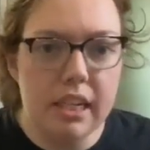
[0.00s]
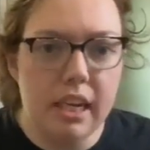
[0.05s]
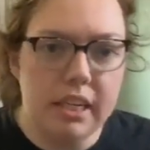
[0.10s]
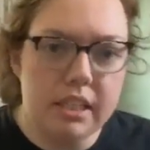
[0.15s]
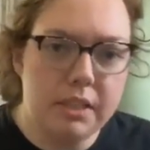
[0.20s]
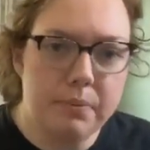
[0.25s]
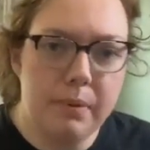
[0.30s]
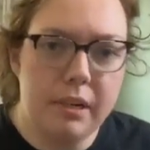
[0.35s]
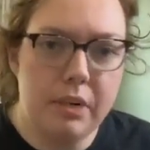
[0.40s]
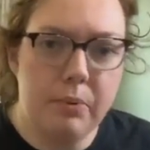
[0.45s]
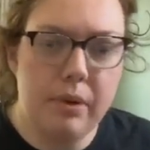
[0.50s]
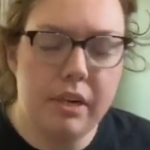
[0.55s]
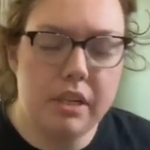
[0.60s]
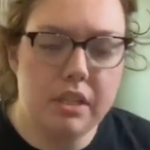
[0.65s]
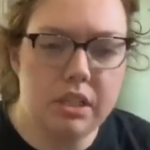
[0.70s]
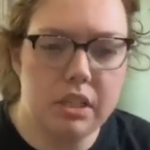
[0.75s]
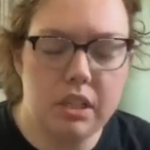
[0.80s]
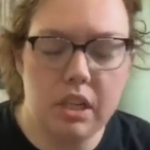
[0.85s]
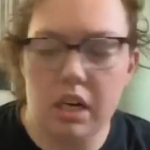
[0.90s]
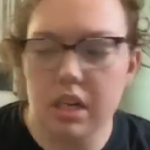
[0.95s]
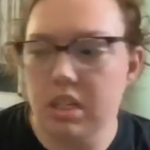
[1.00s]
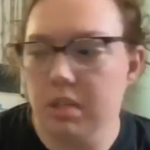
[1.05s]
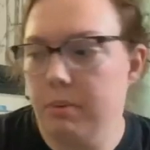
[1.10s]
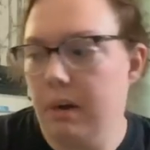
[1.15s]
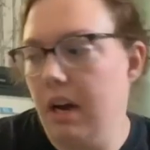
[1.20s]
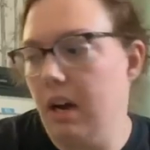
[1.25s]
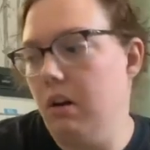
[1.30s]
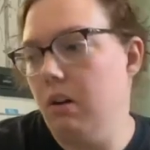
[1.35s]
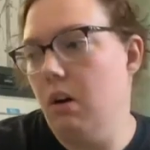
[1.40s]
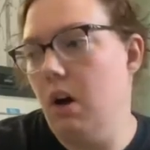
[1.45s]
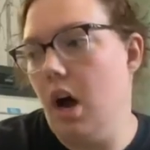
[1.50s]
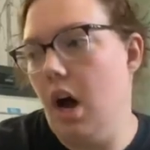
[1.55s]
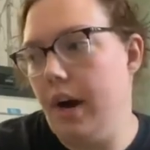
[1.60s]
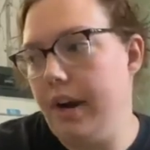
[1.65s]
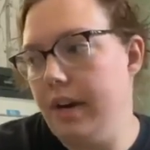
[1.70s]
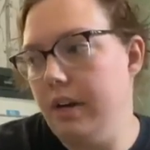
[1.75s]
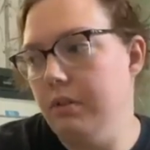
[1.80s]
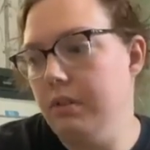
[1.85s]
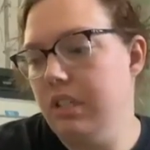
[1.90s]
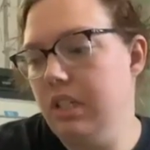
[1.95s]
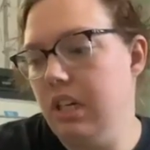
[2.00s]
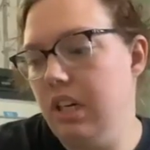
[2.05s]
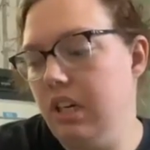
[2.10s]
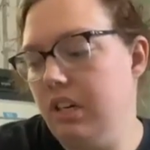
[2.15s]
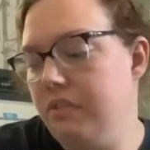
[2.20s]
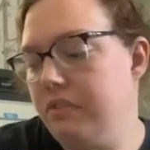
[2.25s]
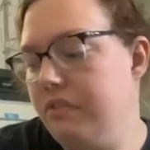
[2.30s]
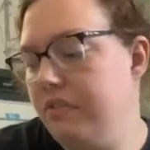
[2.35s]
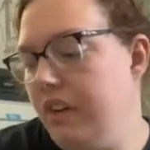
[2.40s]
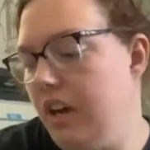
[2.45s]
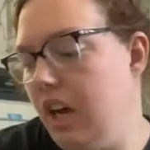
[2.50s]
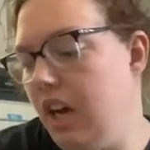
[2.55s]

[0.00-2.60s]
Last week we also talked about audio stuff.